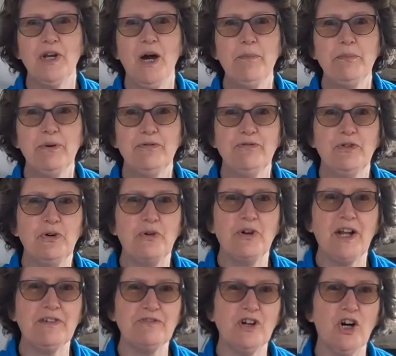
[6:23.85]
number 4
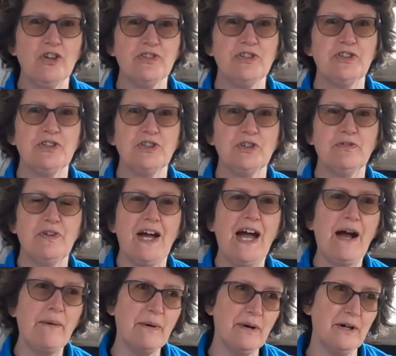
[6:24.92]
advantage of
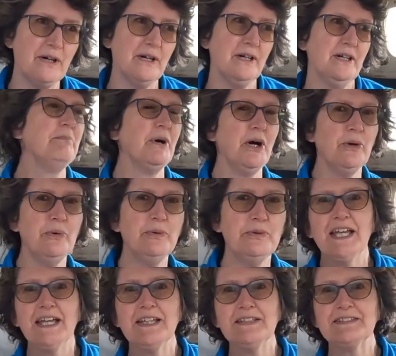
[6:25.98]
our boat
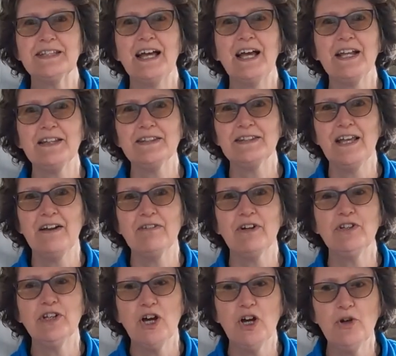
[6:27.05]
is that there are
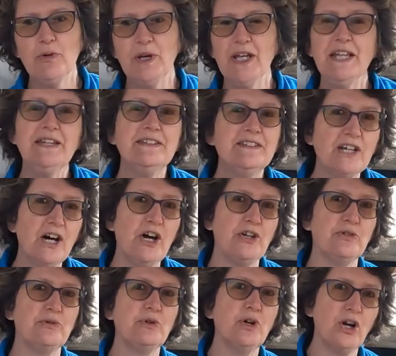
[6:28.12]
no
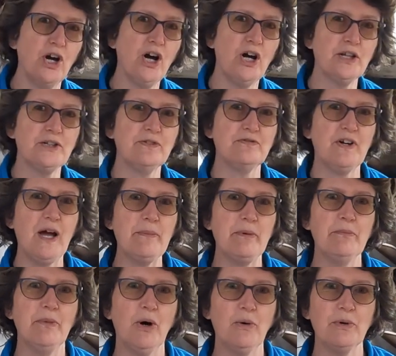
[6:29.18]
internal glass fibre
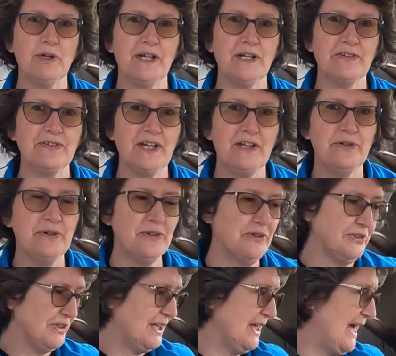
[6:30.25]
mouldings, and you can
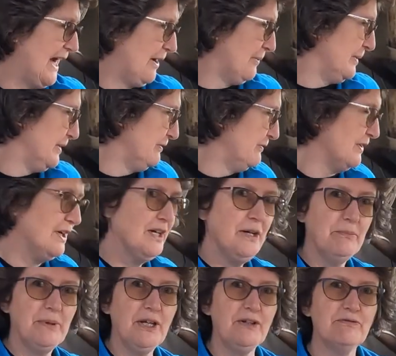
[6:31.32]
see how we've
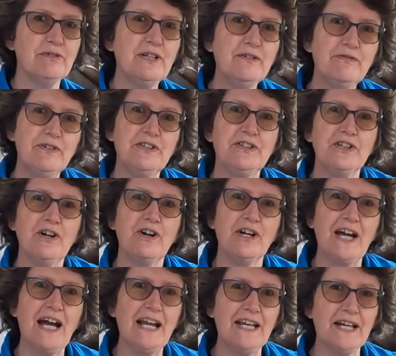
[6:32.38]
been refitting our
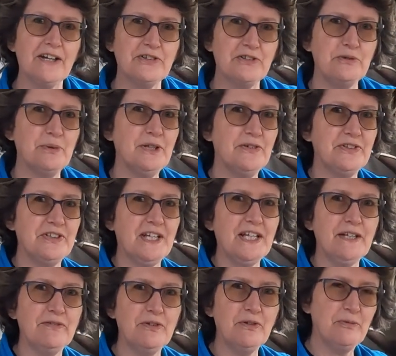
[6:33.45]
galley, as you will have
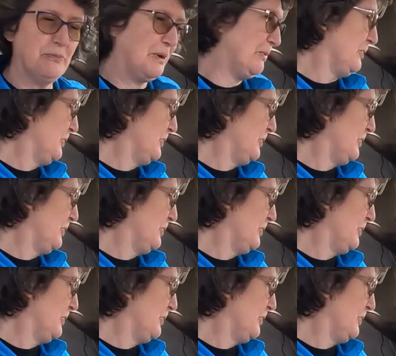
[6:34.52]
seen if you've been